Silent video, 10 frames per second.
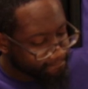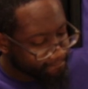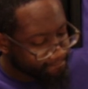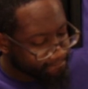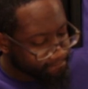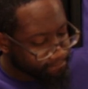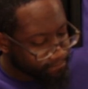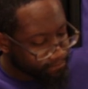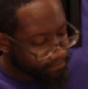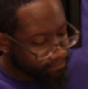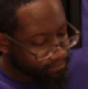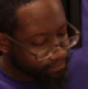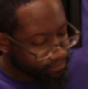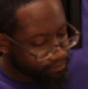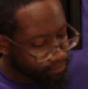
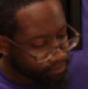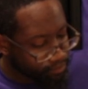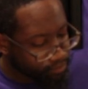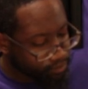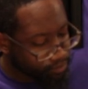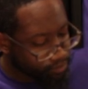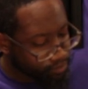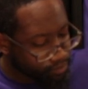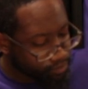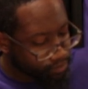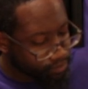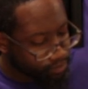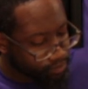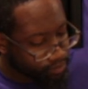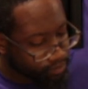
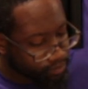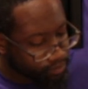[no speech]